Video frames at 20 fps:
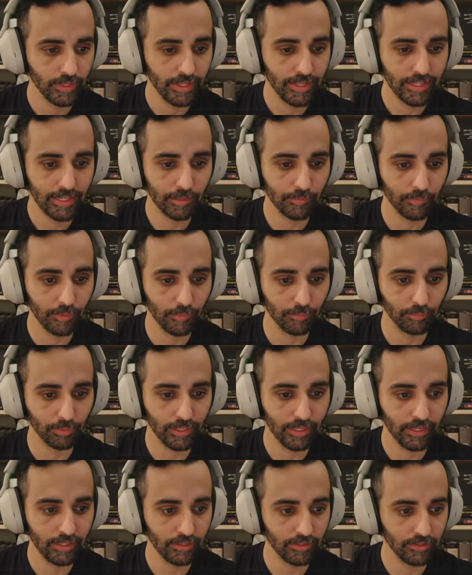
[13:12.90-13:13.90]
I'm
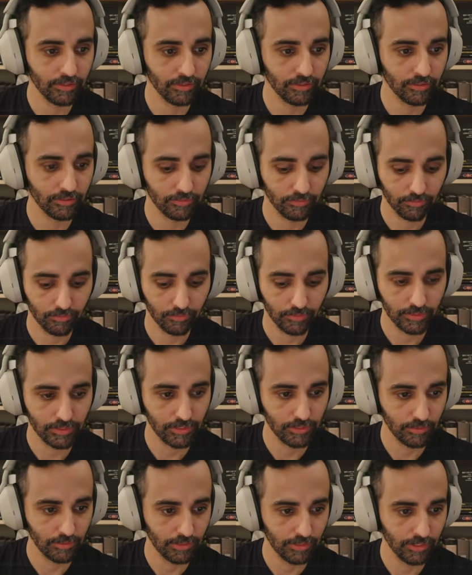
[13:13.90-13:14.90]
planning on, why is
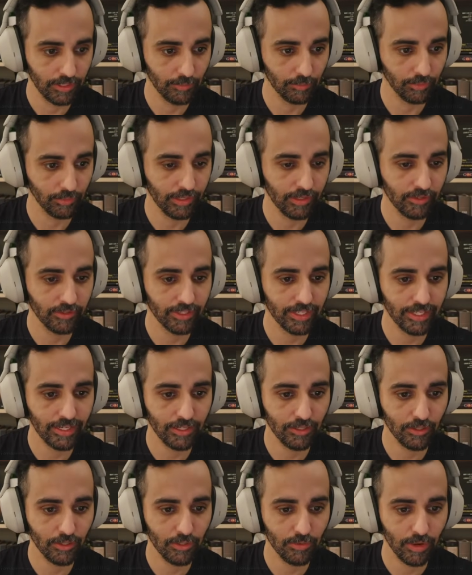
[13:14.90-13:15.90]
it doing that? I'm planning on
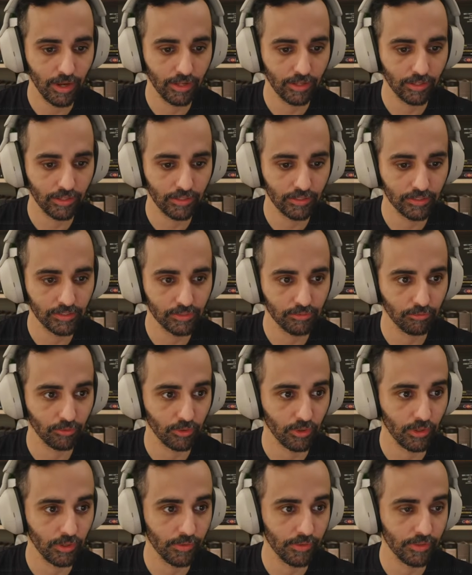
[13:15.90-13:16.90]
getting new icons
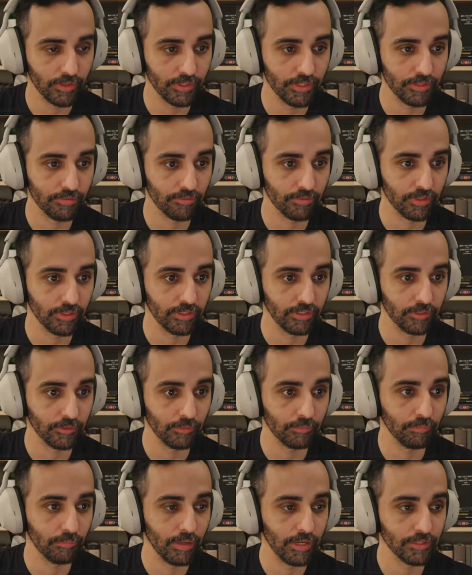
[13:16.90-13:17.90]
for all the different
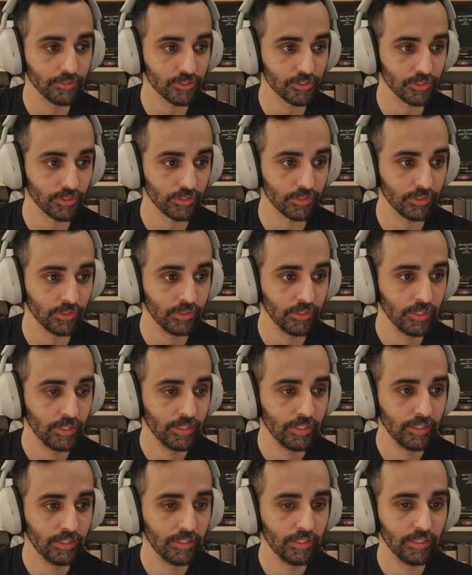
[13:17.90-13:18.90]
little monster
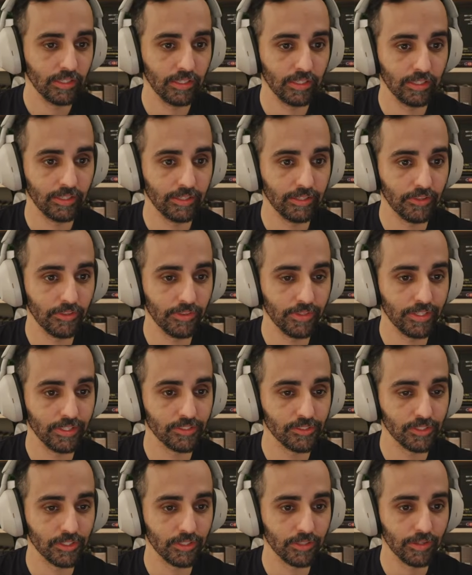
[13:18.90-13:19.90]

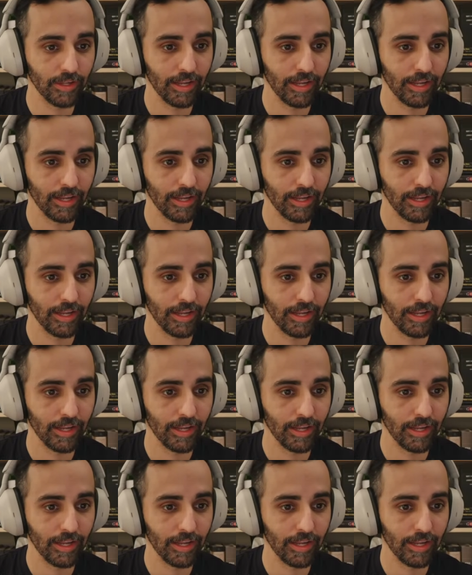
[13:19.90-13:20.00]
things here.